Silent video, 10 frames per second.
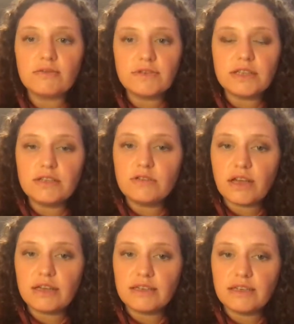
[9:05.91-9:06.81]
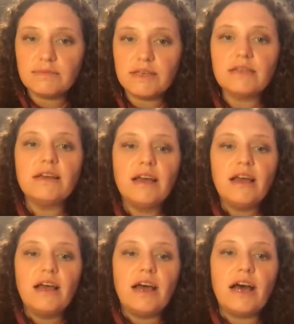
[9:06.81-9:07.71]
Obviously, you can hear me.
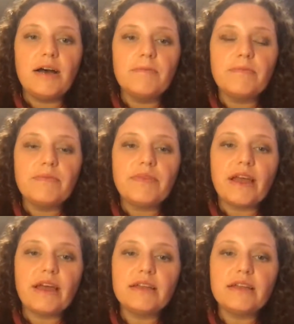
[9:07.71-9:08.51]
And